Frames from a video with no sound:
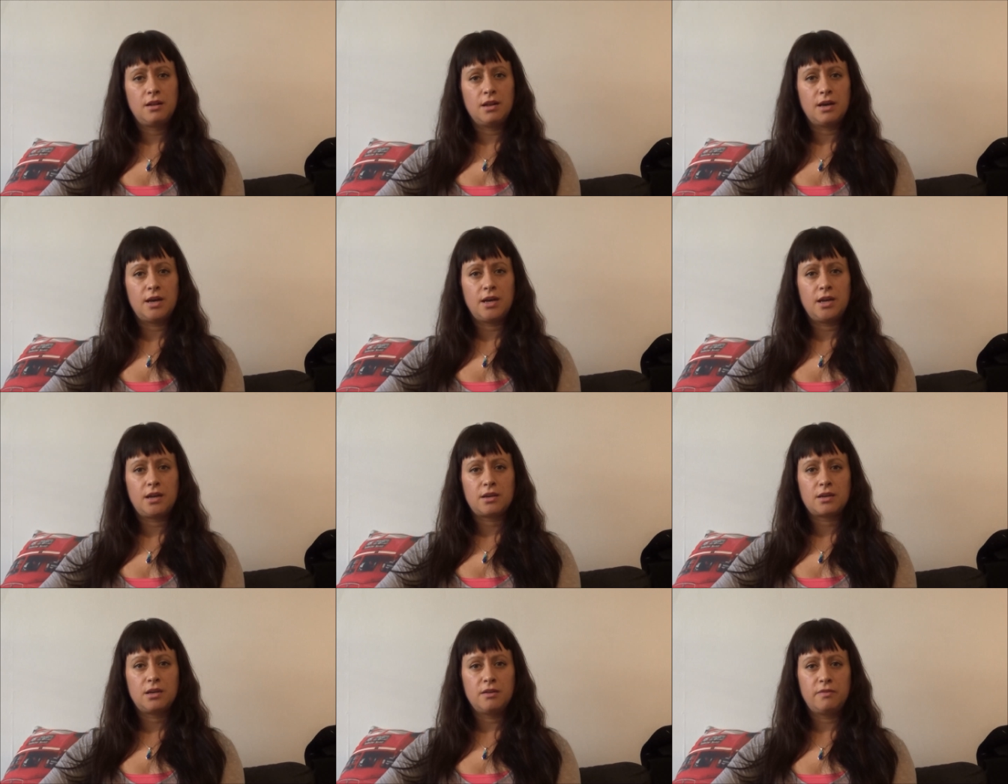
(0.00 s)

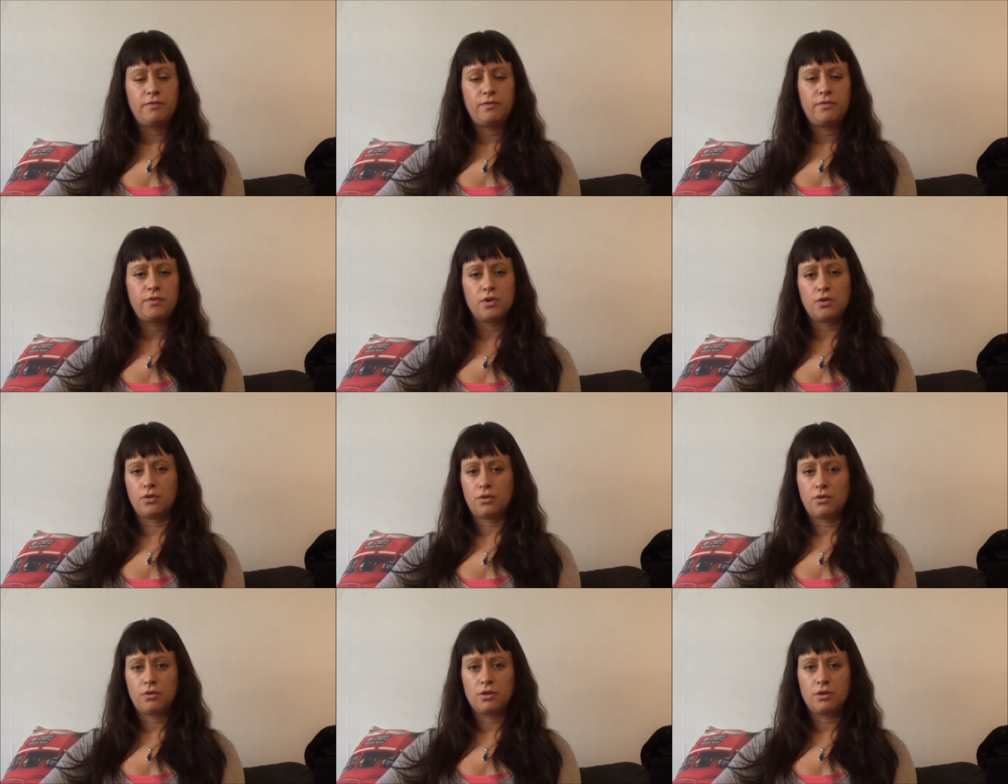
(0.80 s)
Like, if
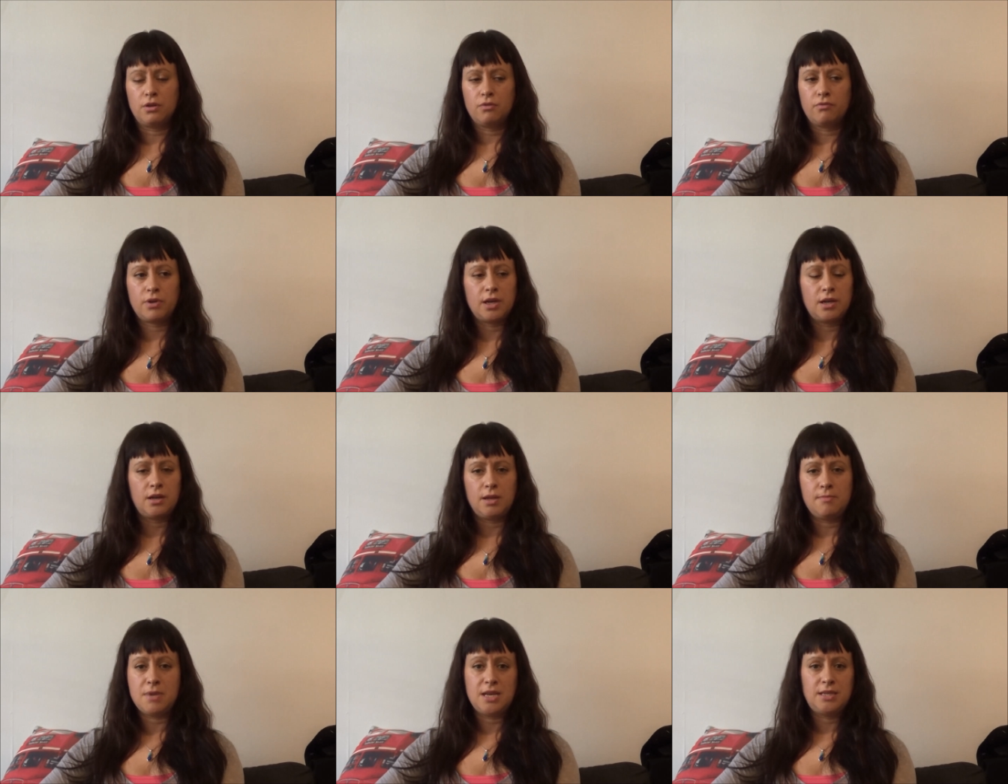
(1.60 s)
you're on a
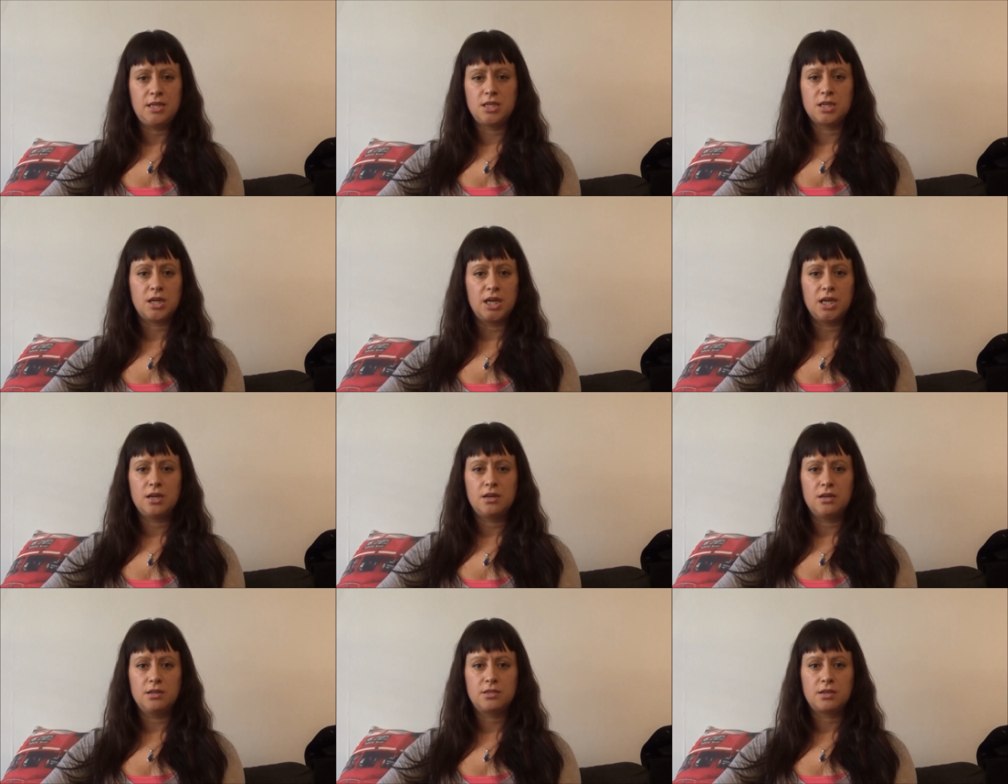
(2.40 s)
really meaty
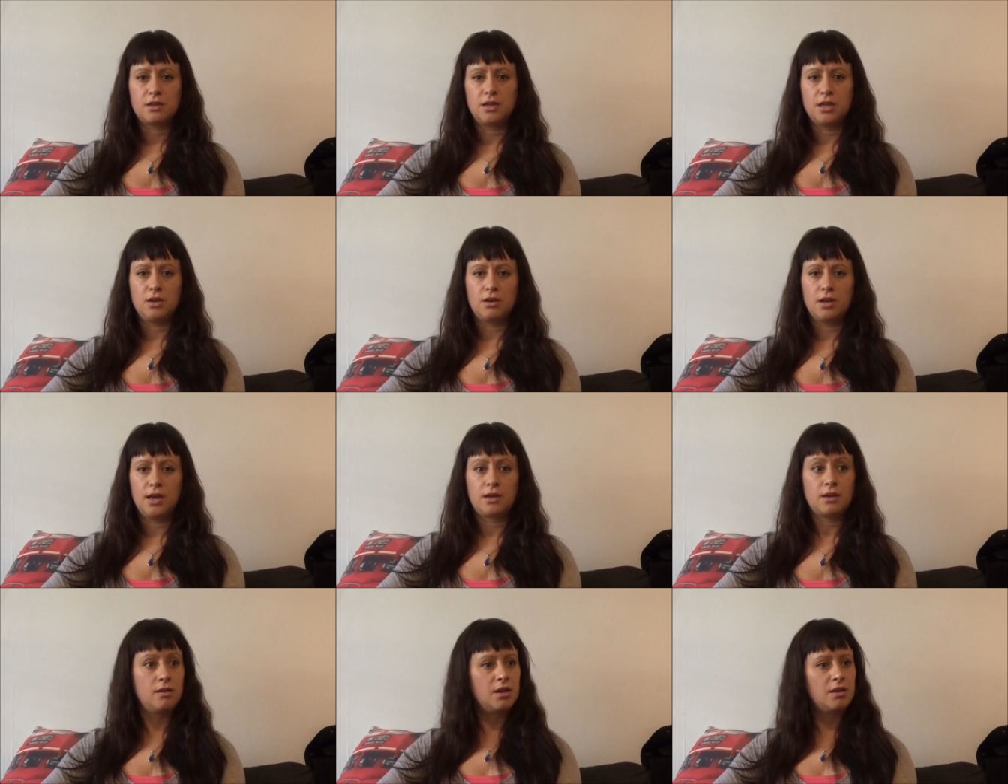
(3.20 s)
diet and suddenly you're
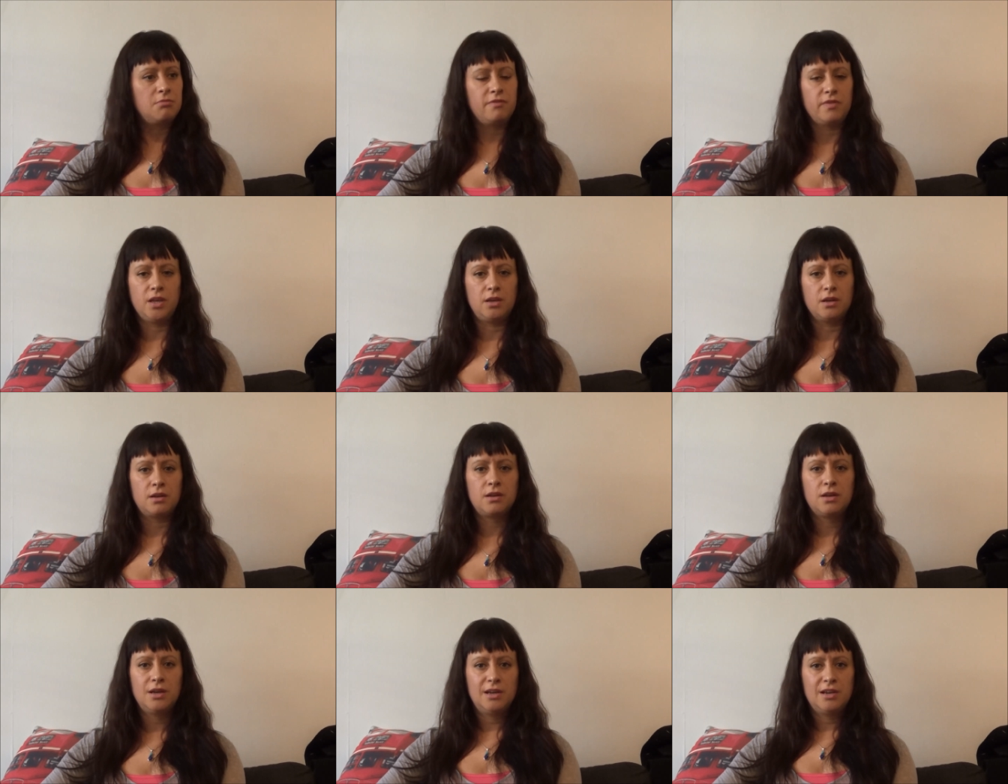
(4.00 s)
like, I'm going to be
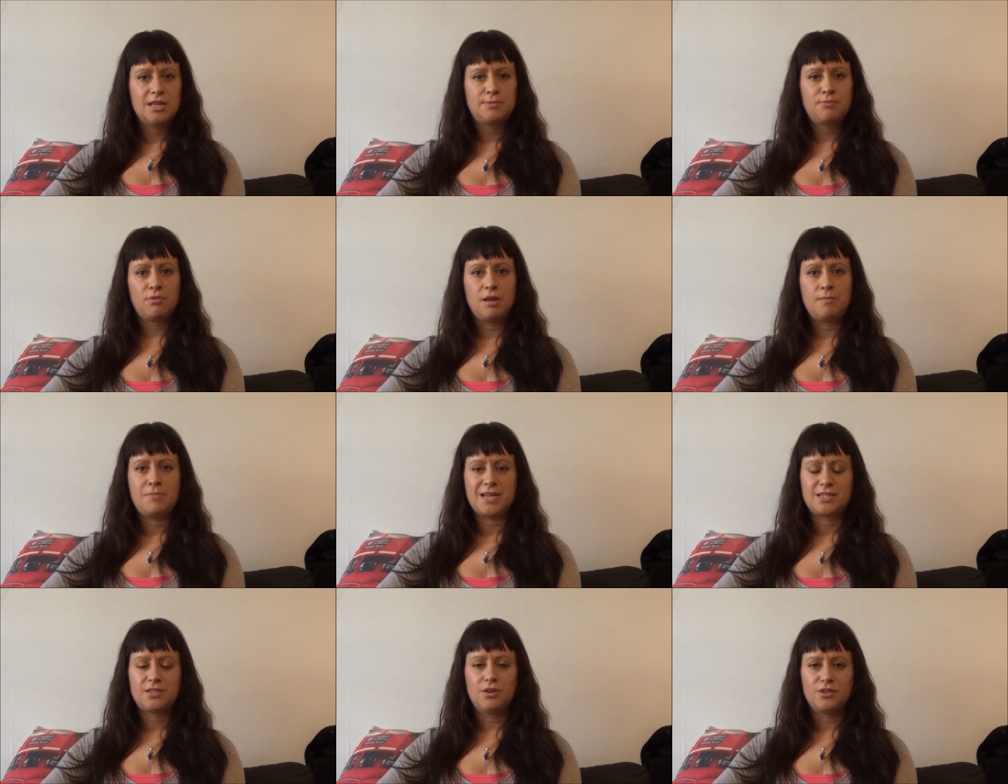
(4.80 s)
vegan, it's probably
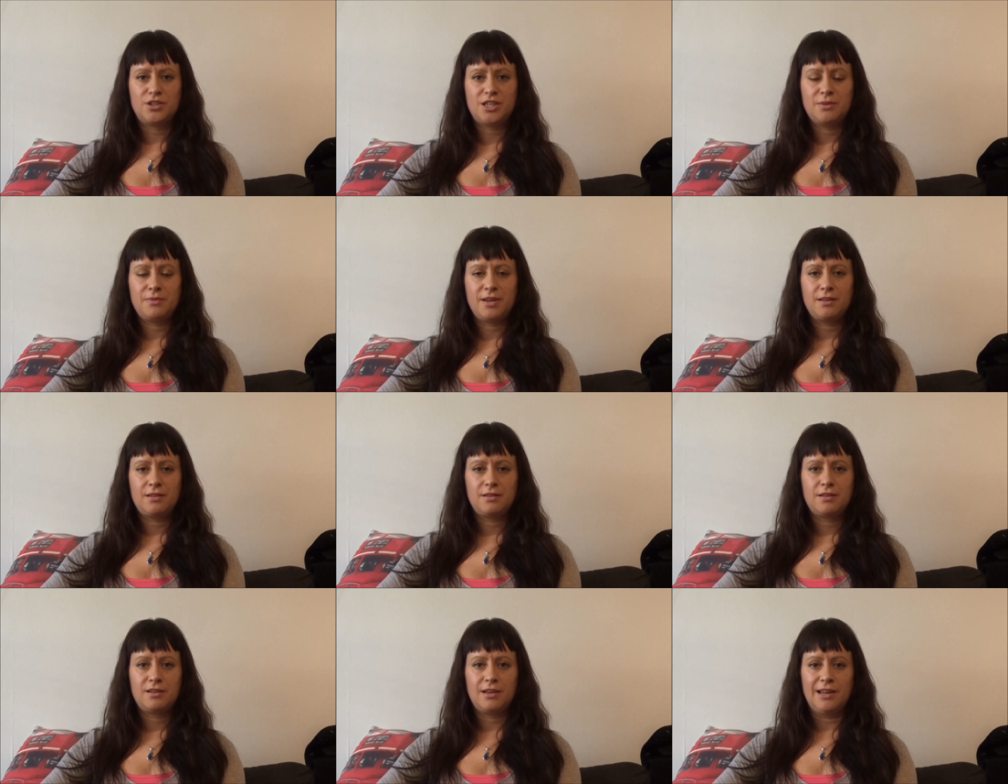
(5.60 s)
best not to do
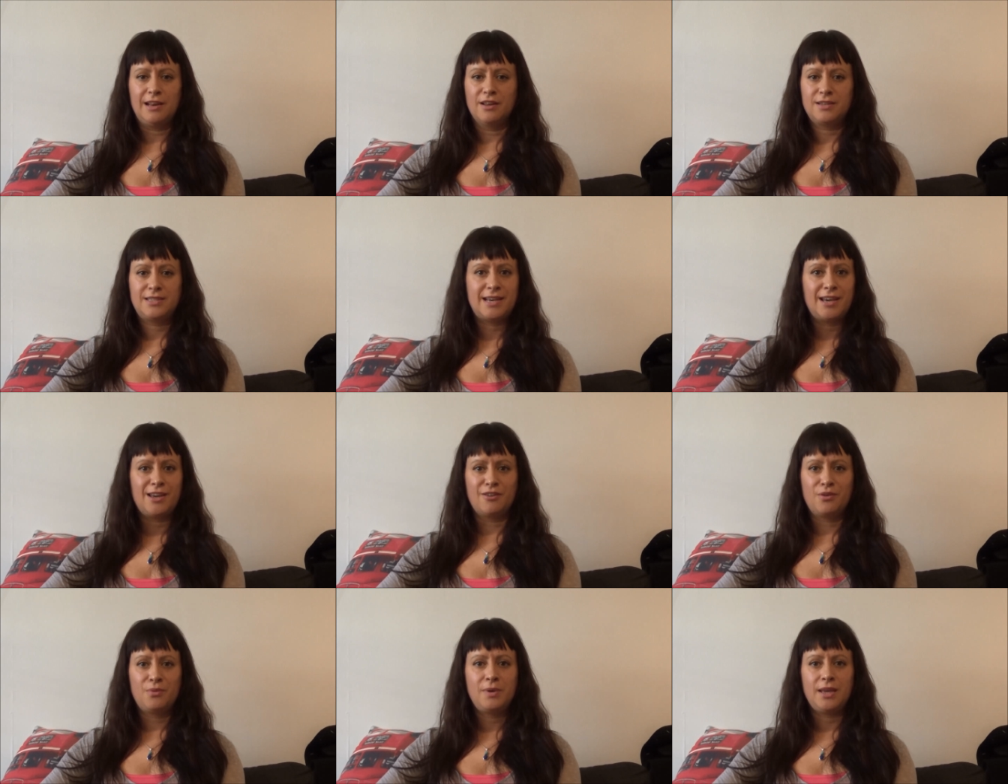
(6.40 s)
it in a day
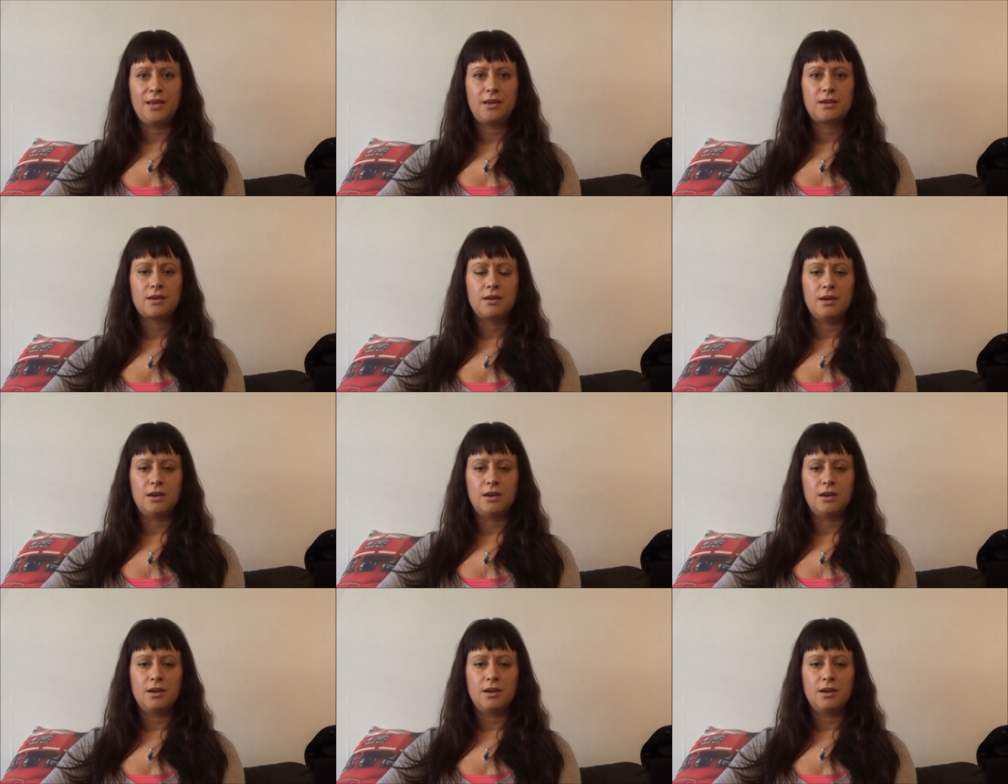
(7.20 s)
or a week.